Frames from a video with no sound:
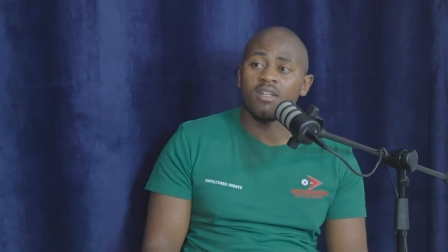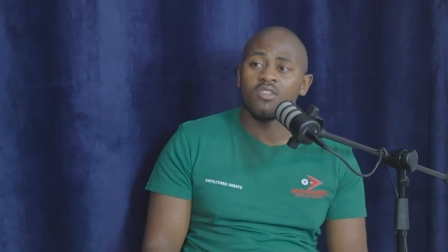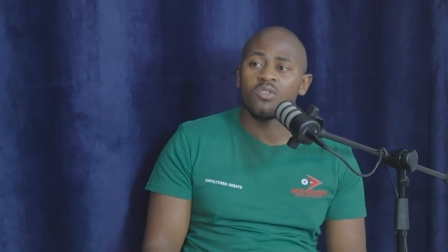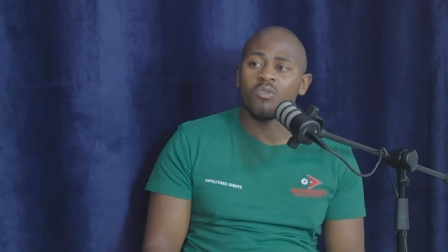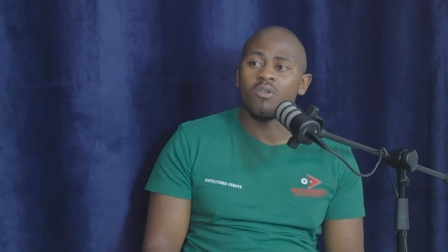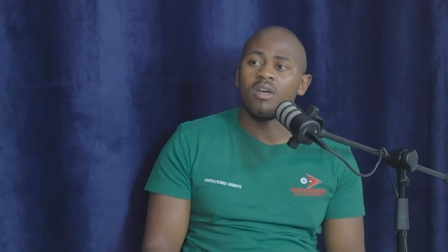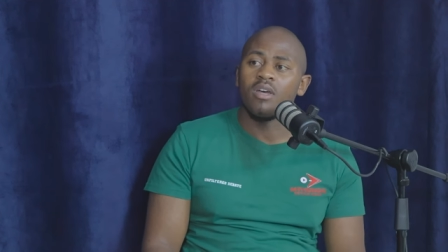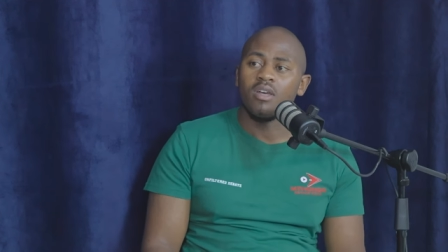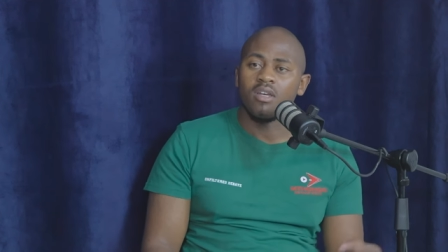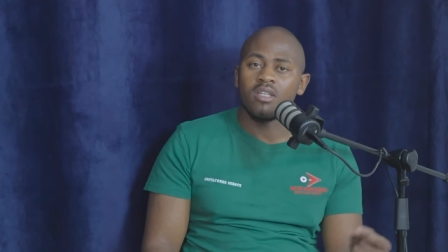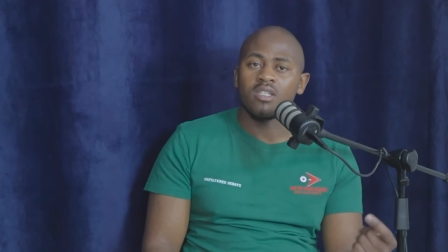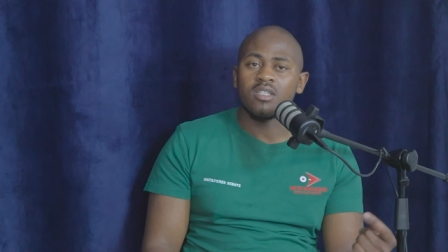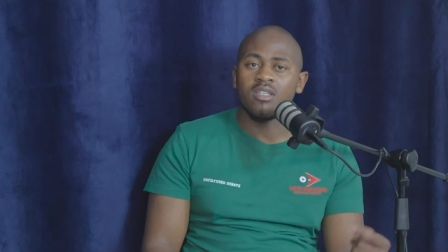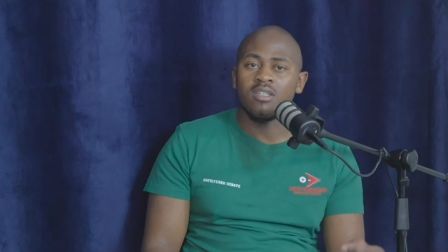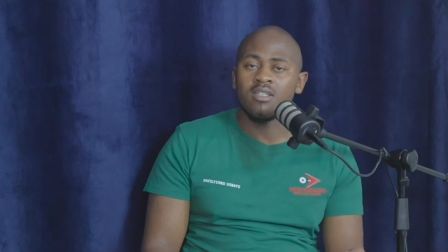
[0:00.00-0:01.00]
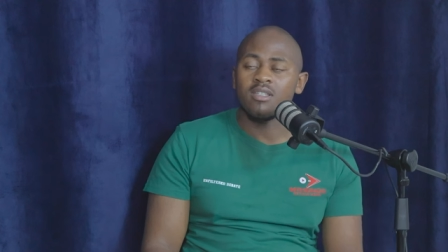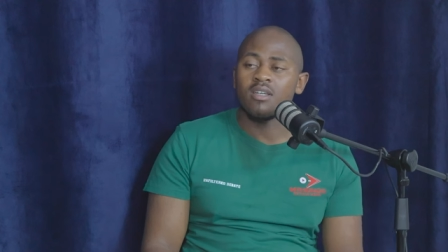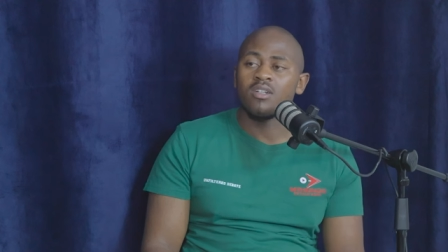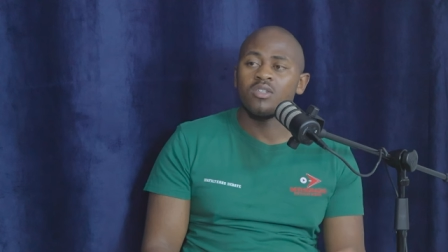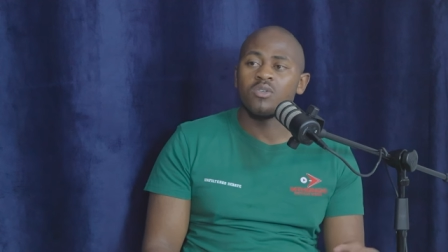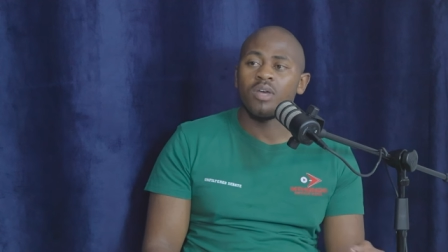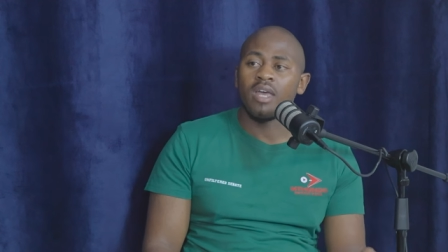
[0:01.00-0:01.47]
So it's easier
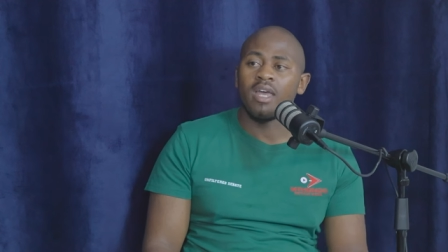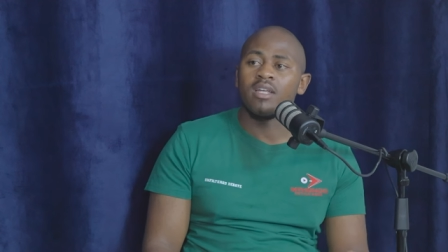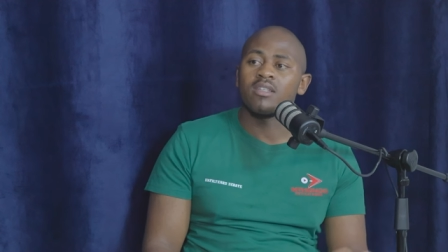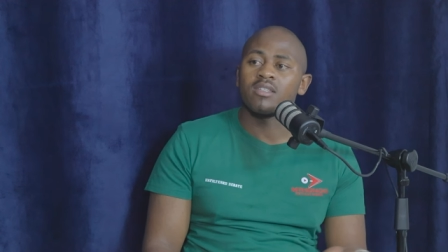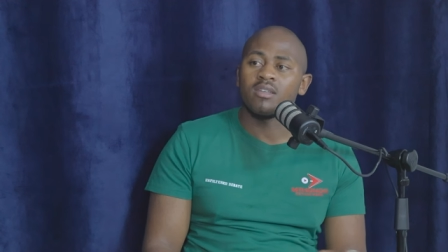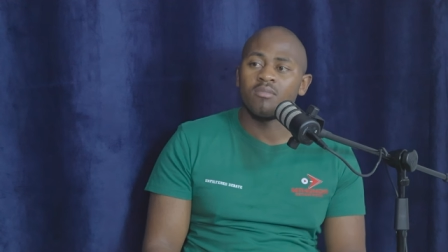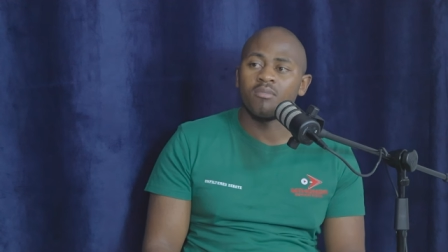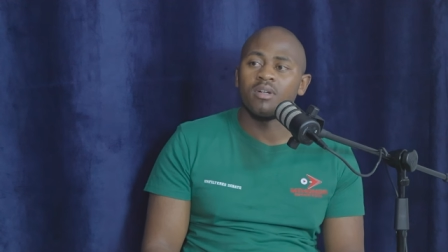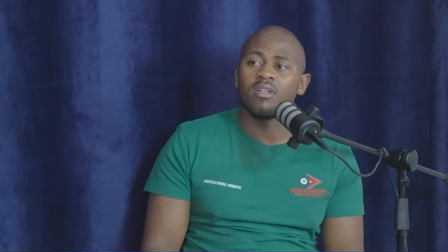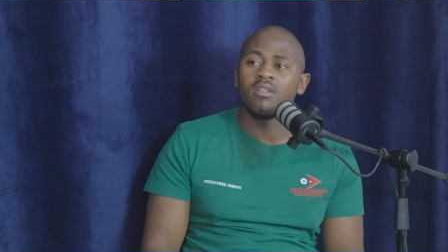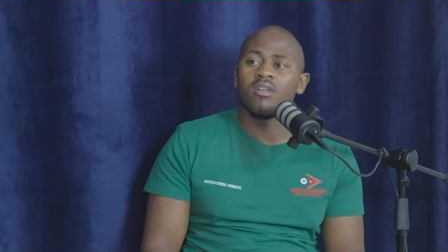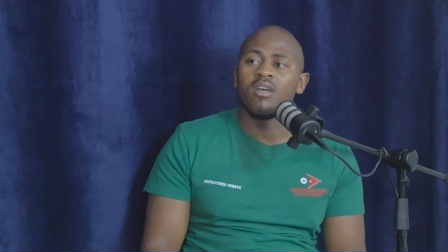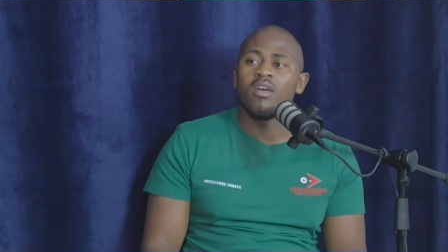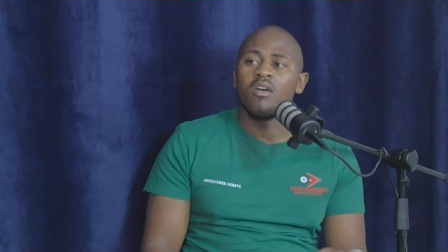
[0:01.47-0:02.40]
to hate somebody